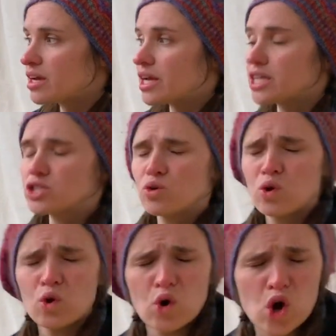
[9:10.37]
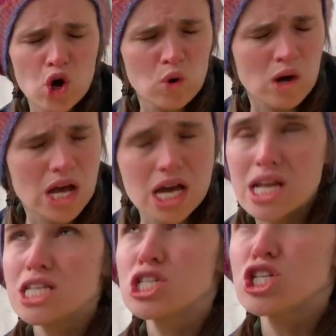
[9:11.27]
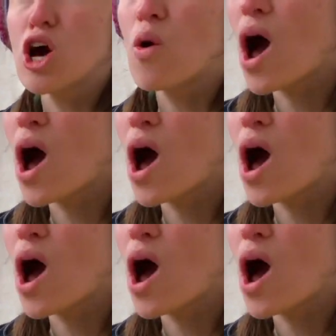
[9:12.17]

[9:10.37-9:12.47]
And it's, woo! It is so